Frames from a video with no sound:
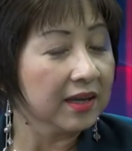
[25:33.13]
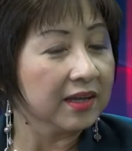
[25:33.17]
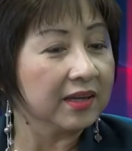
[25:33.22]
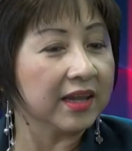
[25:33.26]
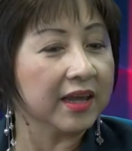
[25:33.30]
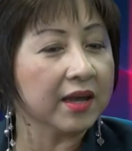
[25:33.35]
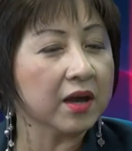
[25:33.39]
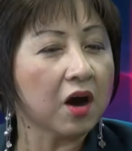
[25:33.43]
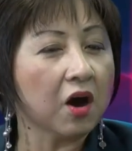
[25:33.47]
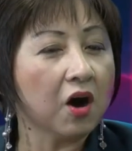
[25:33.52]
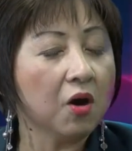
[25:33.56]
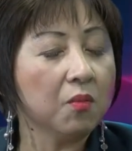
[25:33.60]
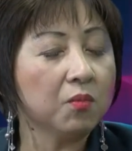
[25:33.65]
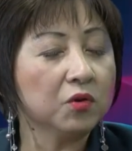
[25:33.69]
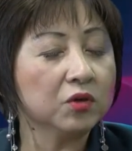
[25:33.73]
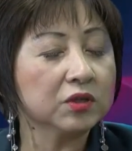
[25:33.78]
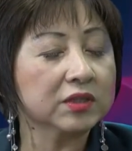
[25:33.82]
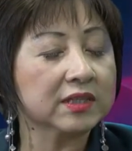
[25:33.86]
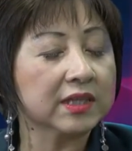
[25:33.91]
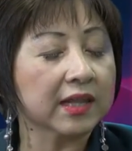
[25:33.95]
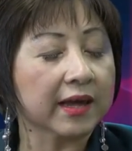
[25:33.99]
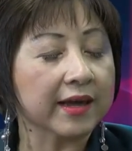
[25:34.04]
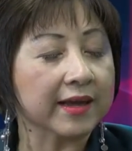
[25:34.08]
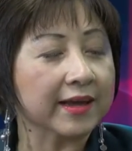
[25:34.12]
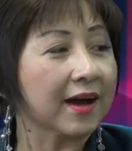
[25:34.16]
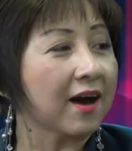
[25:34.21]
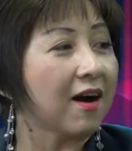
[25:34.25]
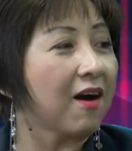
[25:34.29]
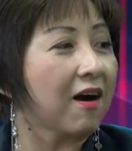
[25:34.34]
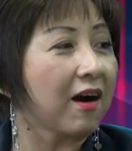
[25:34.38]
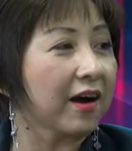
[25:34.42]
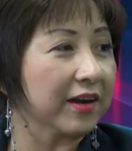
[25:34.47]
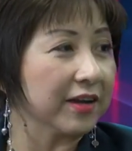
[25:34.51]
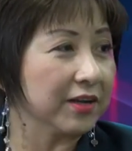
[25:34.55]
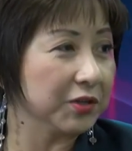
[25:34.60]
they almost like
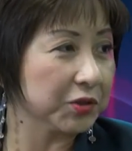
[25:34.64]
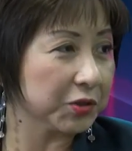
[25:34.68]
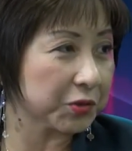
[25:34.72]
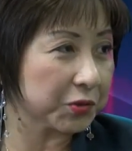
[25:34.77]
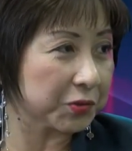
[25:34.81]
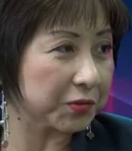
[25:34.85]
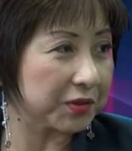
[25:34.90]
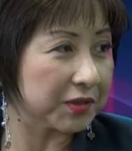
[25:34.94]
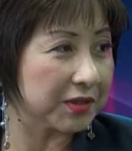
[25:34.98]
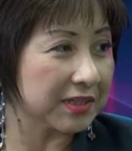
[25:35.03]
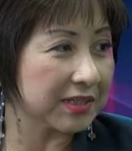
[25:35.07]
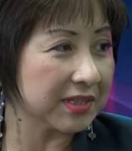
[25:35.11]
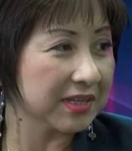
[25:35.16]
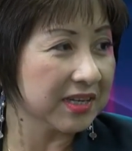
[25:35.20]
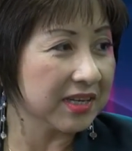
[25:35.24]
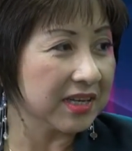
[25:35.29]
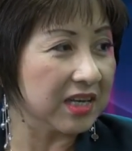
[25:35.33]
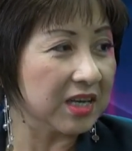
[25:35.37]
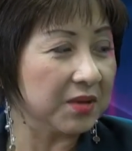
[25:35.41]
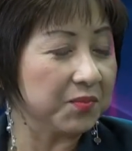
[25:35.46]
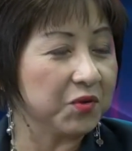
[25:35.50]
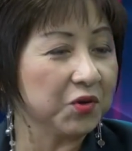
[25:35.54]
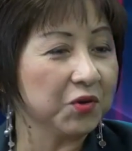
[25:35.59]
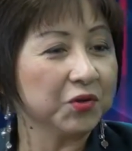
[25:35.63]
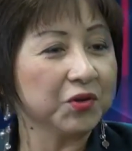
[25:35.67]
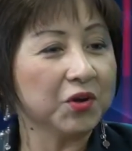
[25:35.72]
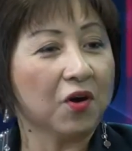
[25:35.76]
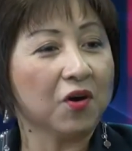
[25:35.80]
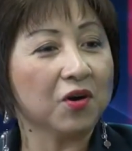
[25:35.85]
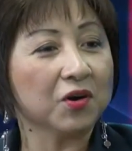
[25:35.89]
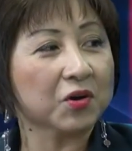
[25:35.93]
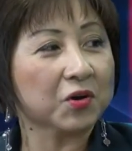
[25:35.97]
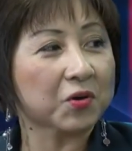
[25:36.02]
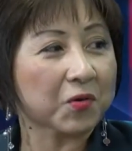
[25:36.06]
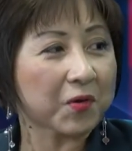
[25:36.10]
car insurance mm-hmm. if you
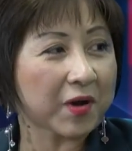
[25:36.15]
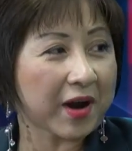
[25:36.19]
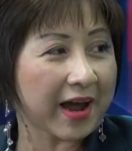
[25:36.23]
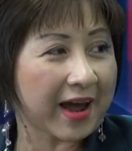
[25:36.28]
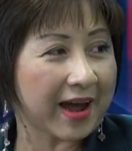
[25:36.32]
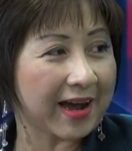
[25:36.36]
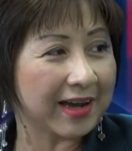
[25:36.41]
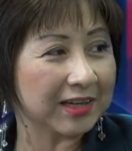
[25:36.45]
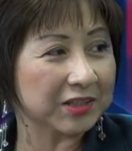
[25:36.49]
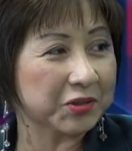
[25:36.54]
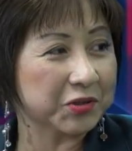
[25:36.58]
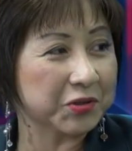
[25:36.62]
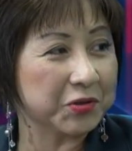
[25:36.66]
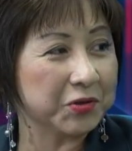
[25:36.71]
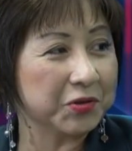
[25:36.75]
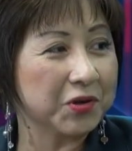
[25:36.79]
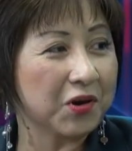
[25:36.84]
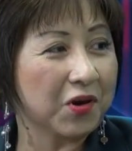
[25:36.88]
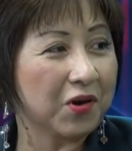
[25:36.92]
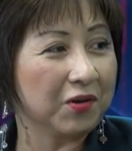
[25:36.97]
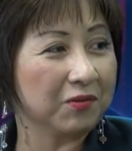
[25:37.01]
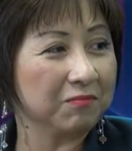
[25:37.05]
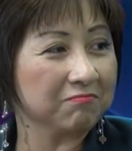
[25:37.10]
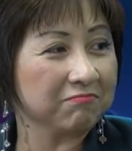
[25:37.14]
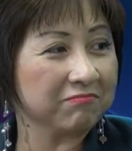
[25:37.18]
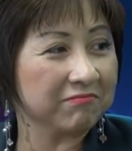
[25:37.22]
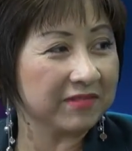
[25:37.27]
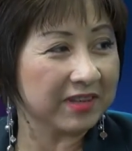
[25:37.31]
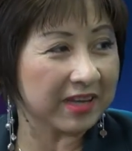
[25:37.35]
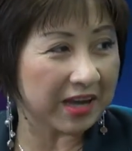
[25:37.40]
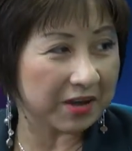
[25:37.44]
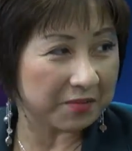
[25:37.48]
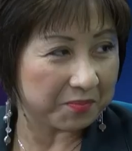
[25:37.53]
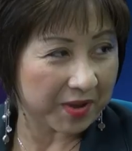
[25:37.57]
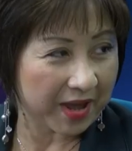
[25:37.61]
don't crash you don't
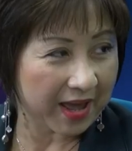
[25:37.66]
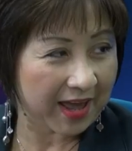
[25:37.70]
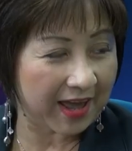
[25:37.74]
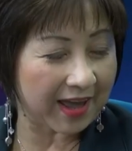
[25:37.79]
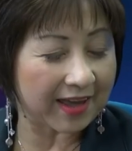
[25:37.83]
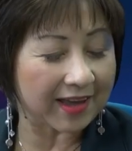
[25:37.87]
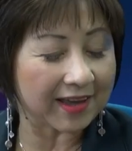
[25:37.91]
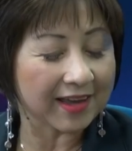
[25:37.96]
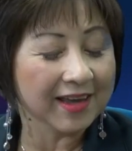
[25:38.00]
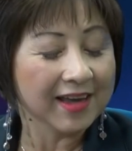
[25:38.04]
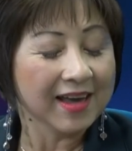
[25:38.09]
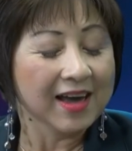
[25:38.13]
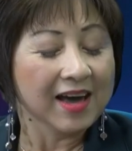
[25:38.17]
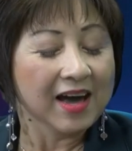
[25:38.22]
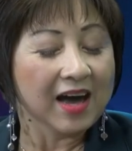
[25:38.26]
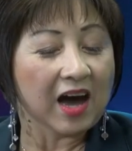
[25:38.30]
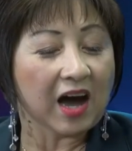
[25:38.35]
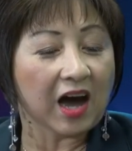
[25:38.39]
right. get paid yeah.